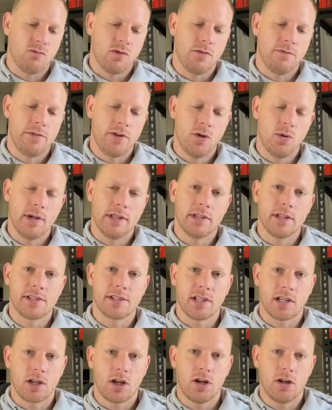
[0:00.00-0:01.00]
reviewing the
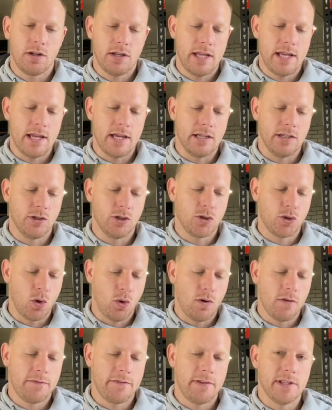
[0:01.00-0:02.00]
Saucony
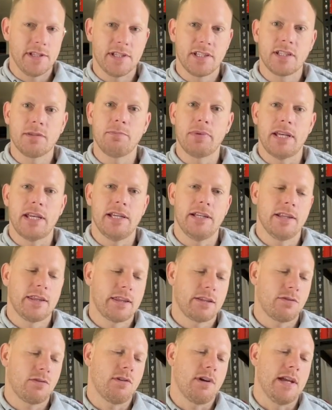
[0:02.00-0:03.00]
Endorphin Speed
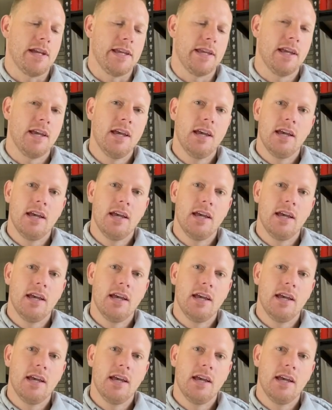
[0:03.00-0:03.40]
3.